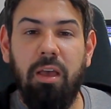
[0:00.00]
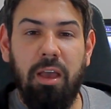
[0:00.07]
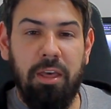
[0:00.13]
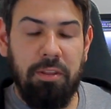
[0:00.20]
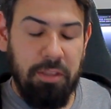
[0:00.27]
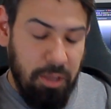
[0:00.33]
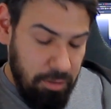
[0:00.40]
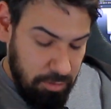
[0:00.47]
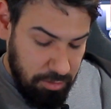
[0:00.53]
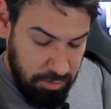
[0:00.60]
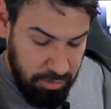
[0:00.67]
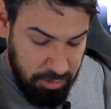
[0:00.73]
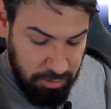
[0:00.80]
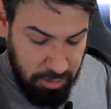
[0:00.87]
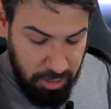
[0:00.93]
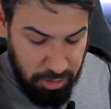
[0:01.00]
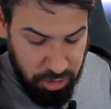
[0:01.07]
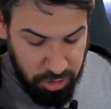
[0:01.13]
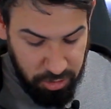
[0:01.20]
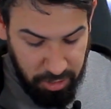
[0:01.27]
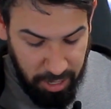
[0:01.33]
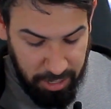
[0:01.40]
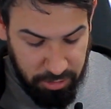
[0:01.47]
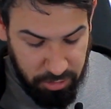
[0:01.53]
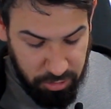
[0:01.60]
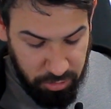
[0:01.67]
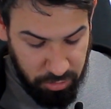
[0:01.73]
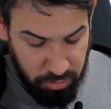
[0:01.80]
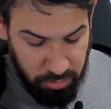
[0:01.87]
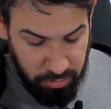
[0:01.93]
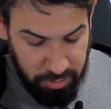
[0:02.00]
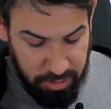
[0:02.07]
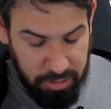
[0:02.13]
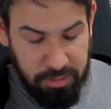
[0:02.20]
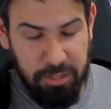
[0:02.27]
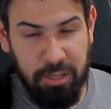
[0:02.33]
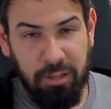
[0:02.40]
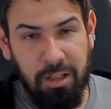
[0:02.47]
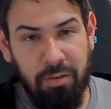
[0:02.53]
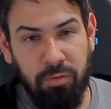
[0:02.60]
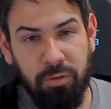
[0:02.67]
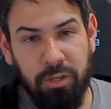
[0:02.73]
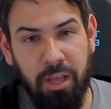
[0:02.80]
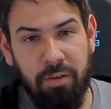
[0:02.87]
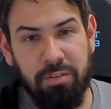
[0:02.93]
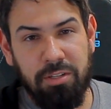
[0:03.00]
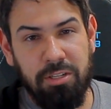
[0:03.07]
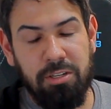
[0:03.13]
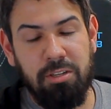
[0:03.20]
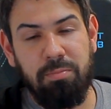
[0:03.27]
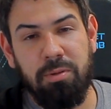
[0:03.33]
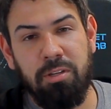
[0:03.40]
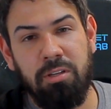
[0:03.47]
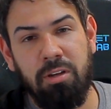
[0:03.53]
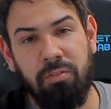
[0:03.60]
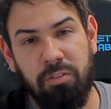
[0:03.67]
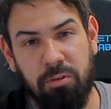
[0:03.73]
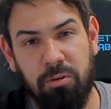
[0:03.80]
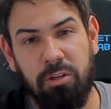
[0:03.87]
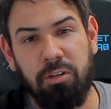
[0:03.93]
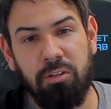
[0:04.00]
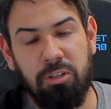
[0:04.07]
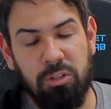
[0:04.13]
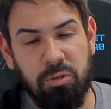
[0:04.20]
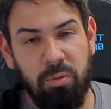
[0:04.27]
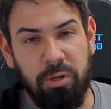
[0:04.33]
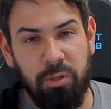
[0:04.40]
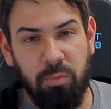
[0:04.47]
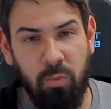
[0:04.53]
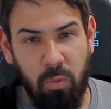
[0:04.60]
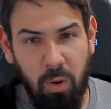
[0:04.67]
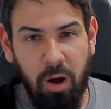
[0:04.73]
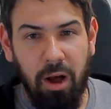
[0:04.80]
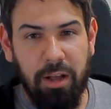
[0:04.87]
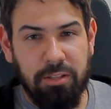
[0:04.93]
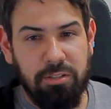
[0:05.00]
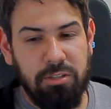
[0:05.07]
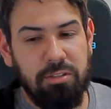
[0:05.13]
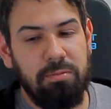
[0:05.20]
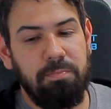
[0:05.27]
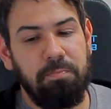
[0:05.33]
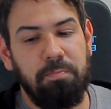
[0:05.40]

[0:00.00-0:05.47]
And the other thing that I should add too is it'll only have a TDP of 320 watts.